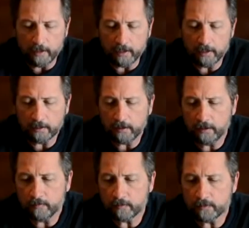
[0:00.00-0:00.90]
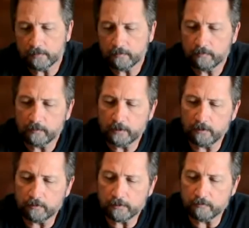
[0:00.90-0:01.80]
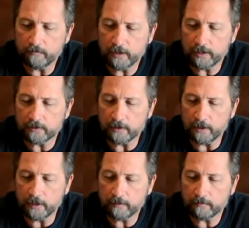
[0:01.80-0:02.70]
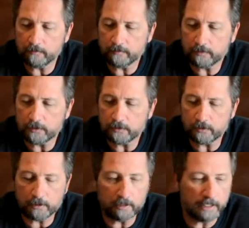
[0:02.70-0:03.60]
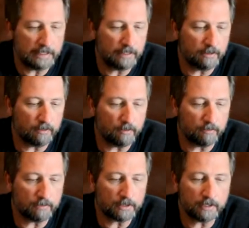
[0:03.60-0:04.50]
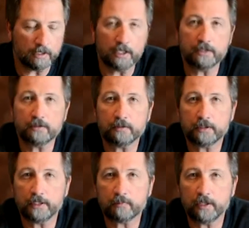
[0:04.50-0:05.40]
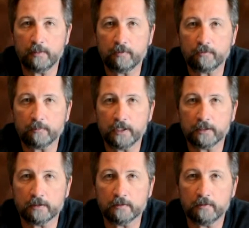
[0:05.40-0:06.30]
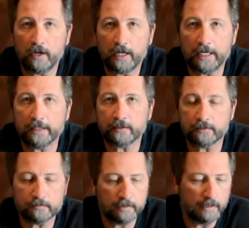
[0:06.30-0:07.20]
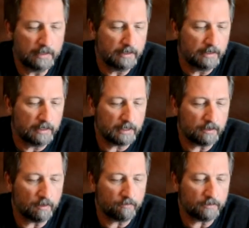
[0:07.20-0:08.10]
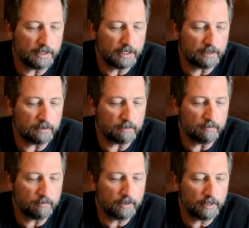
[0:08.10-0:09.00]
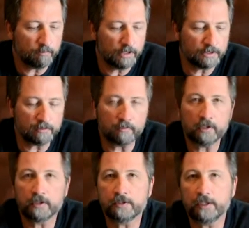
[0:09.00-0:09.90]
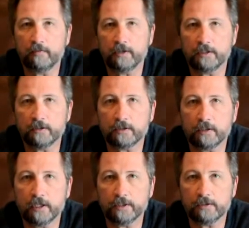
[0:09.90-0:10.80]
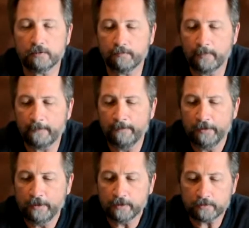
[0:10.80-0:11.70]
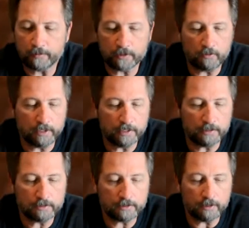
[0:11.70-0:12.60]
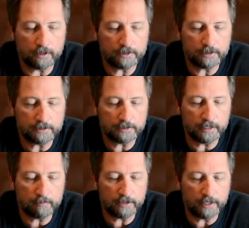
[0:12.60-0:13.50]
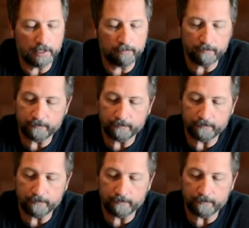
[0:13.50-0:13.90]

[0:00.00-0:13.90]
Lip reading: and it comes, you know, with some fins on it to circulate air over the clutch to help keep it from getting hot, and hopefully it'll bring some longevity to the clutch. So I'm going to go ahead and install this at the same time.